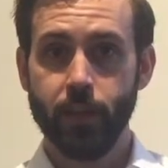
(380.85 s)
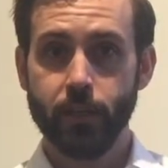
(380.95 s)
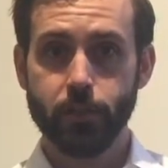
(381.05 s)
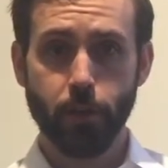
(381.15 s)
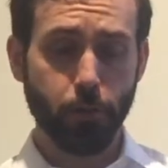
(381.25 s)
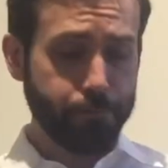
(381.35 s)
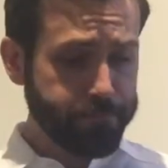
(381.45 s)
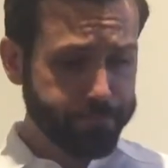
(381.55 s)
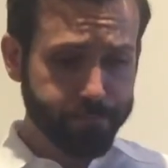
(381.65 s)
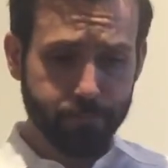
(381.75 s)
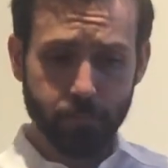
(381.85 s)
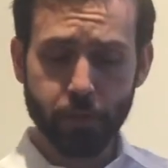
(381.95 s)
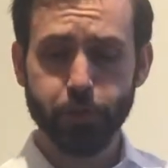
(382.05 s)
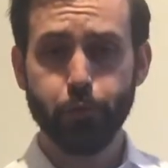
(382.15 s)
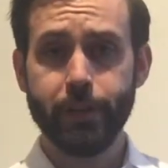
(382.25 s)
So
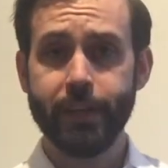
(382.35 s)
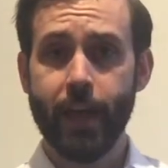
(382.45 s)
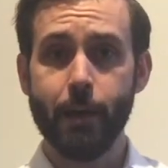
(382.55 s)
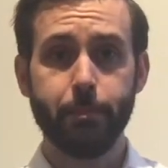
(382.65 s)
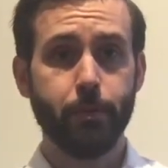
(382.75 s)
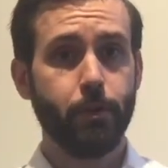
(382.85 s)
to recap,